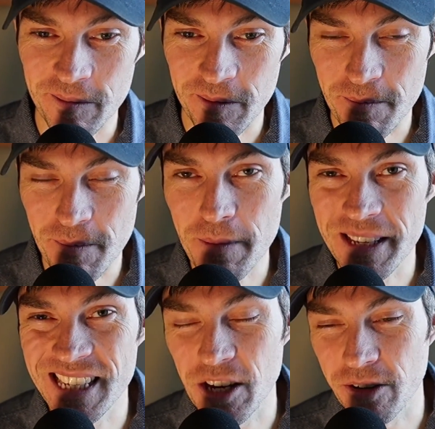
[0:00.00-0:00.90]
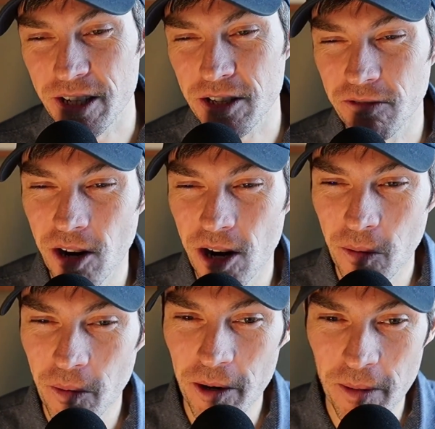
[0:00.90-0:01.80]
maybe secret's the wrong
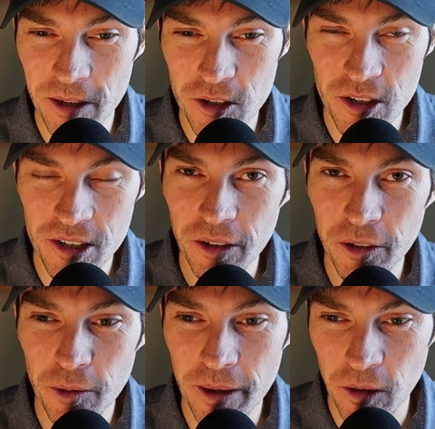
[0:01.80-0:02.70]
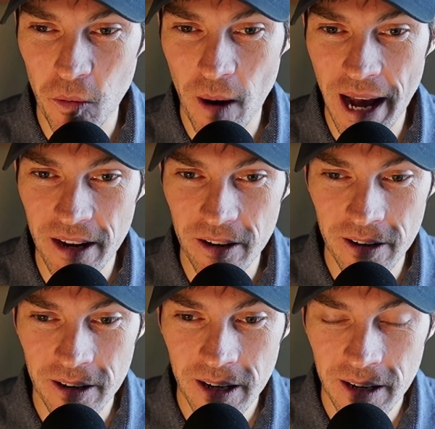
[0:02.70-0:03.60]
word, but just a little bit
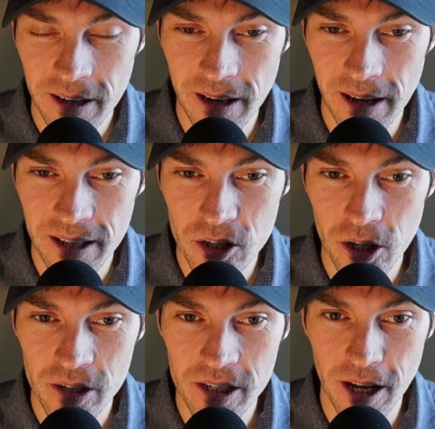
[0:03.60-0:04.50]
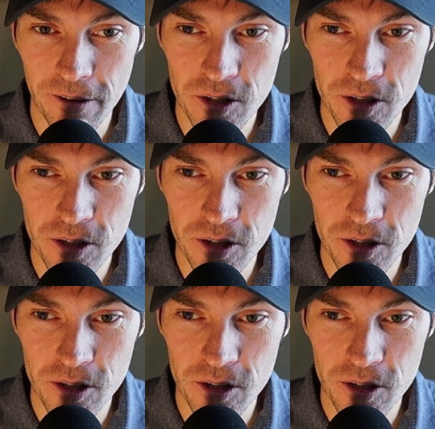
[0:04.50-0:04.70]
quieter and to yourself.